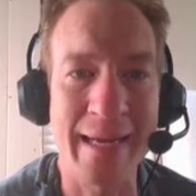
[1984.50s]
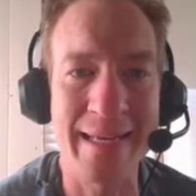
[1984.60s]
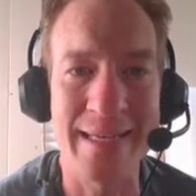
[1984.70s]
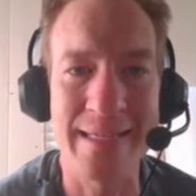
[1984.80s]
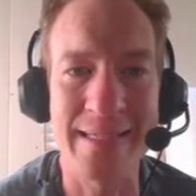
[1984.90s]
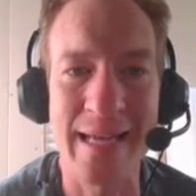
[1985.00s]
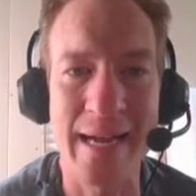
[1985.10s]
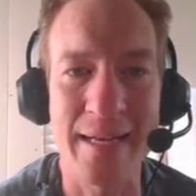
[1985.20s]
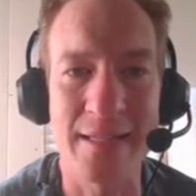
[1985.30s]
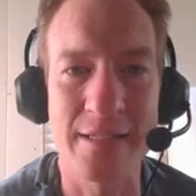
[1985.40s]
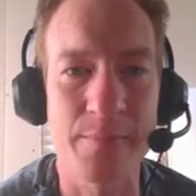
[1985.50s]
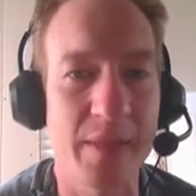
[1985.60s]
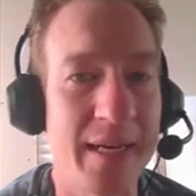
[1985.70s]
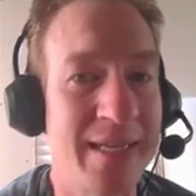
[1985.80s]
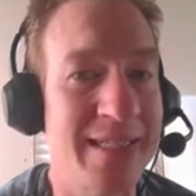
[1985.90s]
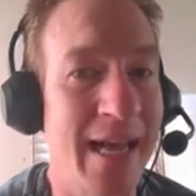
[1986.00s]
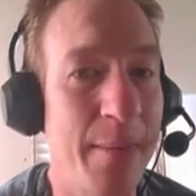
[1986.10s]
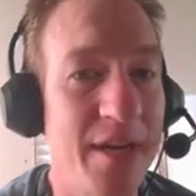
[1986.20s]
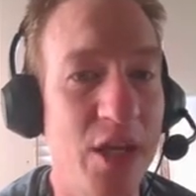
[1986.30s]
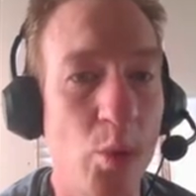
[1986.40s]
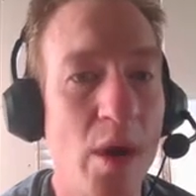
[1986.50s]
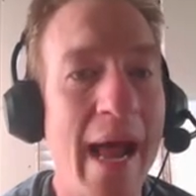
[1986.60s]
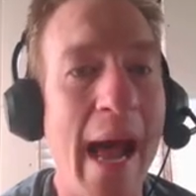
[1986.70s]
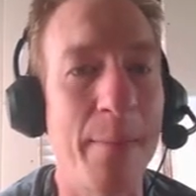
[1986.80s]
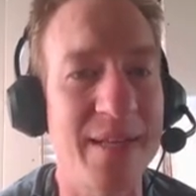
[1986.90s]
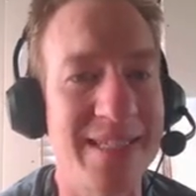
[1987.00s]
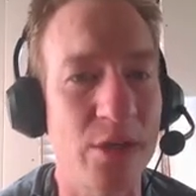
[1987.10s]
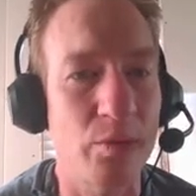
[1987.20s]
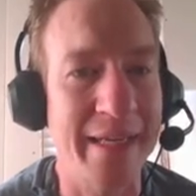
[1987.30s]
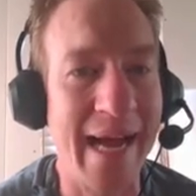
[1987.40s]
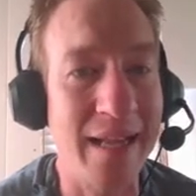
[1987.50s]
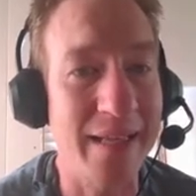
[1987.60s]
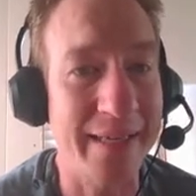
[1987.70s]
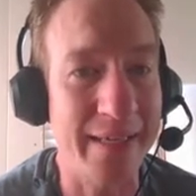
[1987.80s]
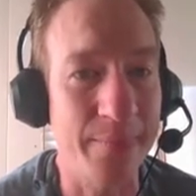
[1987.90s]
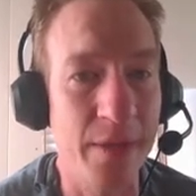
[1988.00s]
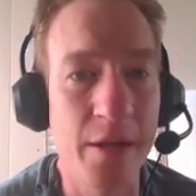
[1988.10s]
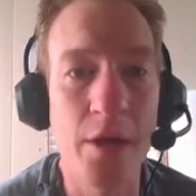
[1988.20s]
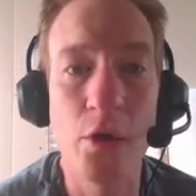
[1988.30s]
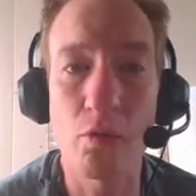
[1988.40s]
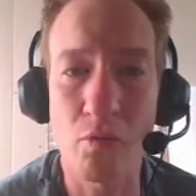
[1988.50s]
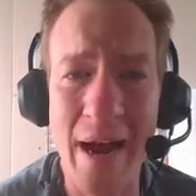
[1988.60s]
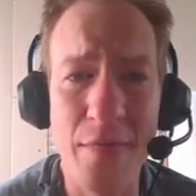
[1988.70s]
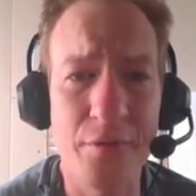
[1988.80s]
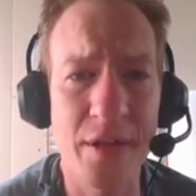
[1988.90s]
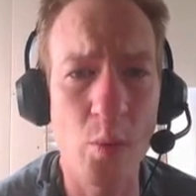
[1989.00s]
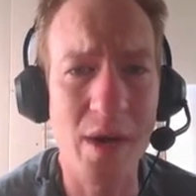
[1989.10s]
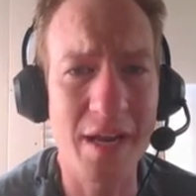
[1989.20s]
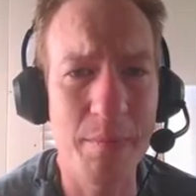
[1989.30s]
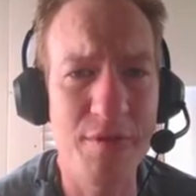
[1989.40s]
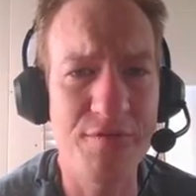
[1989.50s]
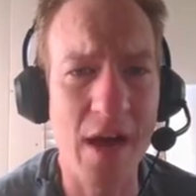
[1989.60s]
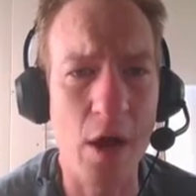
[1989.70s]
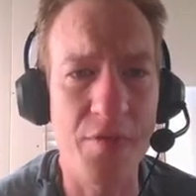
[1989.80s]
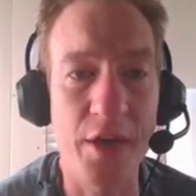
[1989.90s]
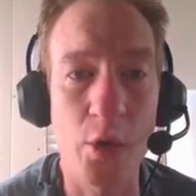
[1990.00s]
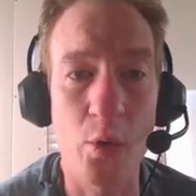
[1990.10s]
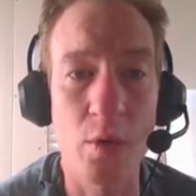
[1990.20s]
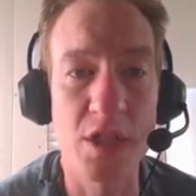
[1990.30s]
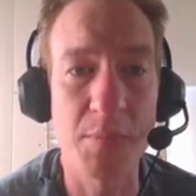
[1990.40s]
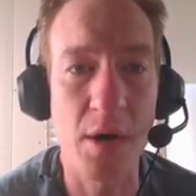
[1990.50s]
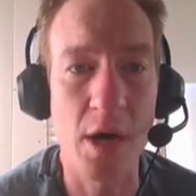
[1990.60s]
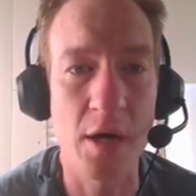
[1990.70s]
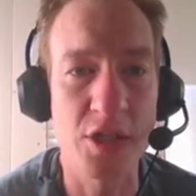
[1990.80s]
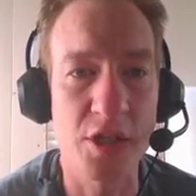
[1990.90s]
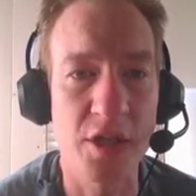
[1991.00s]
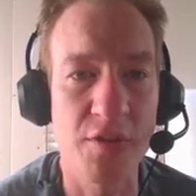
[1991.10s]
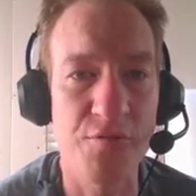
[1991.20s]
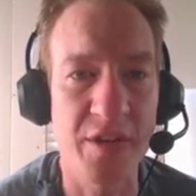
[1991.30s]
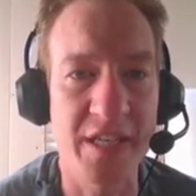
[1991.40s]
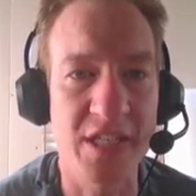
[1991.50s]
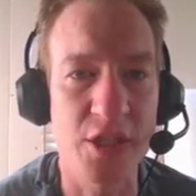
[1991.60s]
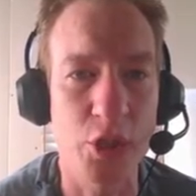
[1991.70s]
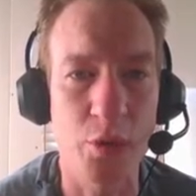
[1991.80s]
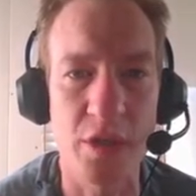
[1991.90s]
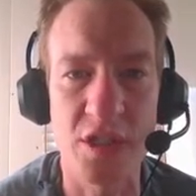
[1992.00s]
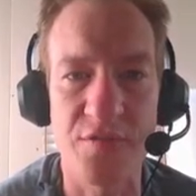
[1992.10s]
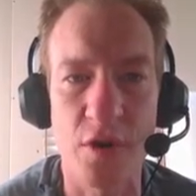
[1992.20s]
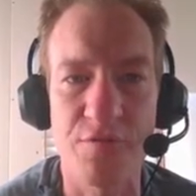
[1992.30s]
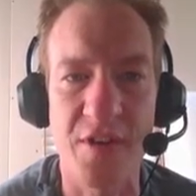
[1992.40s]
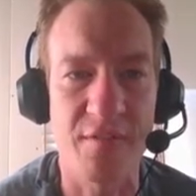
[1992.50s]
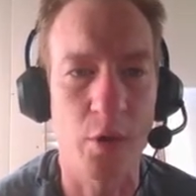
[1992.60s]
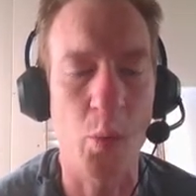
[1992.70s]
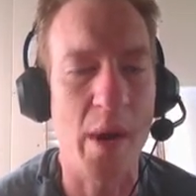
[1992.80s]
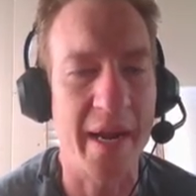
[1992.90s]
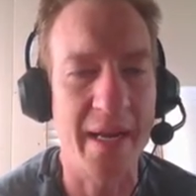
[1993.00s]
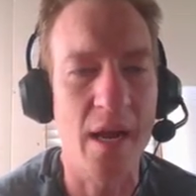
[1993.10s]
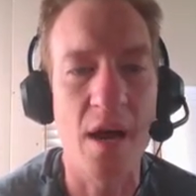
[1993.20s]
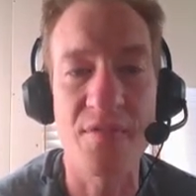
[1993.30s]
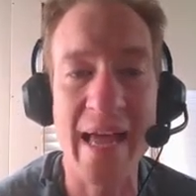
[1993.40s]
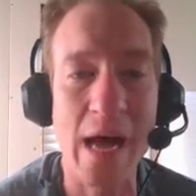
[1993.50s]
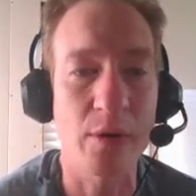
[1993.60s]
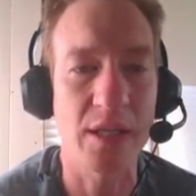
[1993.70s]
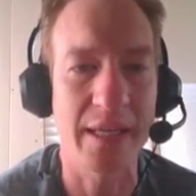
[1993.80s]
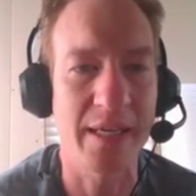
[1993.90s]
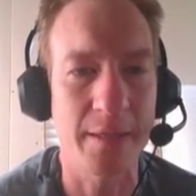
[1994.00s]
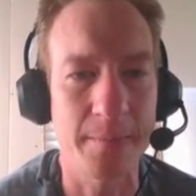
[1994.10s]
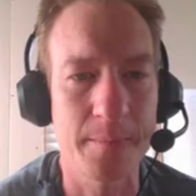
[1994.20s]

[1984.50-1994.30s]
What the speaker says: into science, examining what happens in reality rather than what can be found that corresponds to the convenient units of our favorite way of calculating.